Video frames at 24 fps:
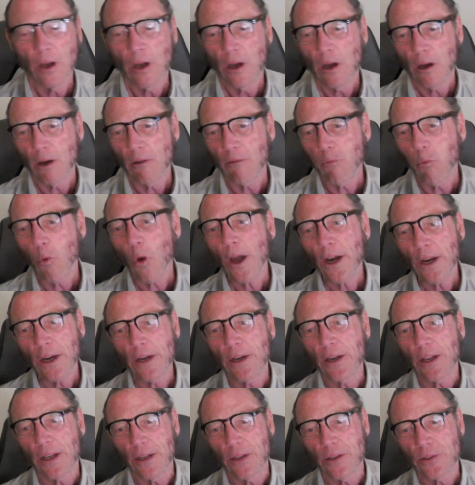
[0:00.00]
of what it
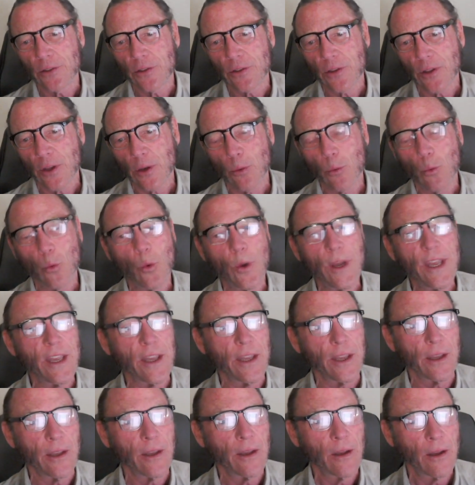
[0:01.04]
is that we,